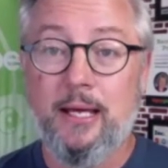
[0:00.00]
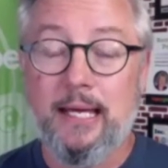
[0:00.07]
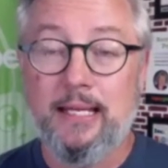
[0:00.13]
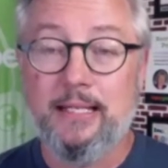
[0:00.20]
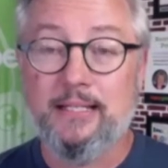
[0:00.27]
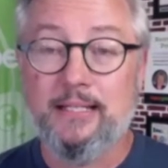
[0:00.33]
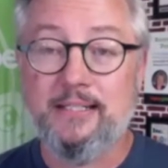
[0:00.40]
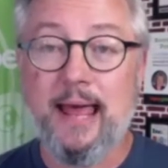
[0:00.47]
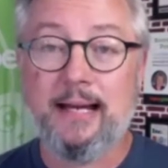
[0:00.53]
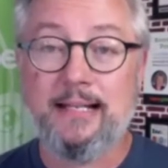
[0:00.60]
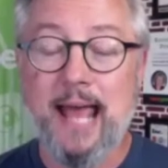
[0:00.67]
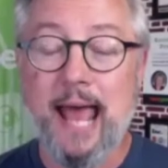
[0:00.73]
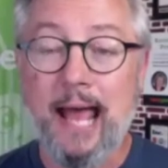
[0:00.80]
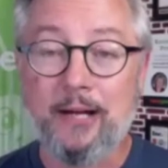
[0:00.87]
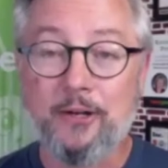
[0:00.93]
is that
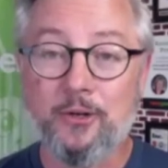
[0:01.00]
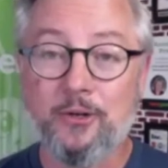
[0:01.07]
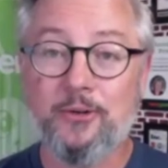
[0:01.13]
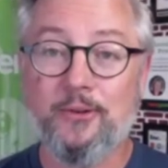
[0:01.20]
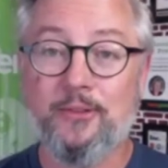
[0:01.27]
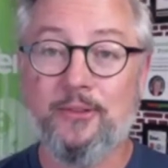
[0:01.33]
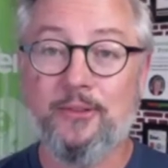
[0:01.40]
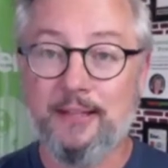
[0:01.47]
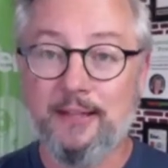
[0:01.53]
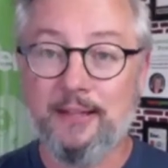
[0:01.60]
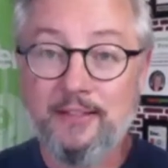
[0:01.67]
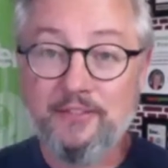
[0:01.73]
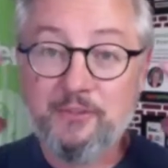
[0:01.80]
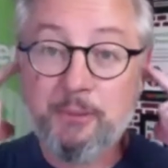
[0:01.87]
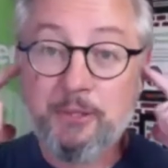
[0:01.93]
attacker that
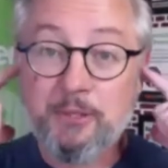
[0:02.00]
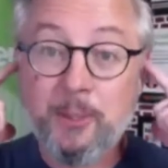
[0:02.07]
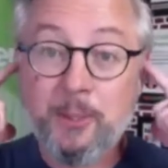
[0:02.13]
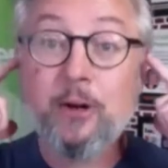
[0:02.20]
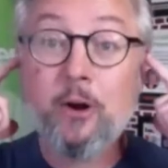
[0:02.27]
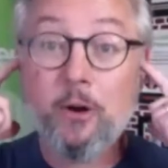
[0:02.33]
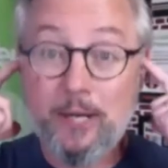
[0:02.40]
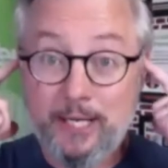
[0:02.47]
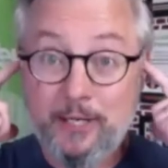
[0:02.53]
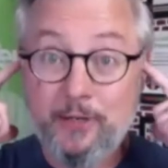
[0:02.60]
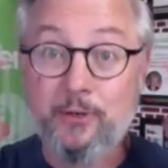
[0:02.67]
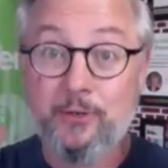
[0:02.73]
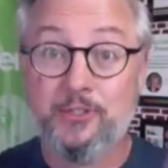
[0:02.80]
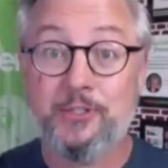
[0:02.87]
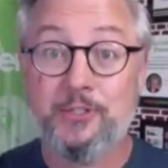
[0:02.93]
lives between our
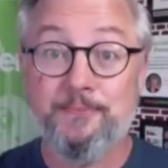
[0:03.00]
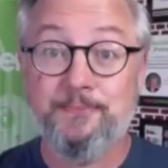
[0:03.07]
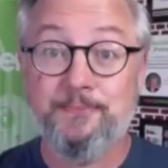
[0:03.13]
ears,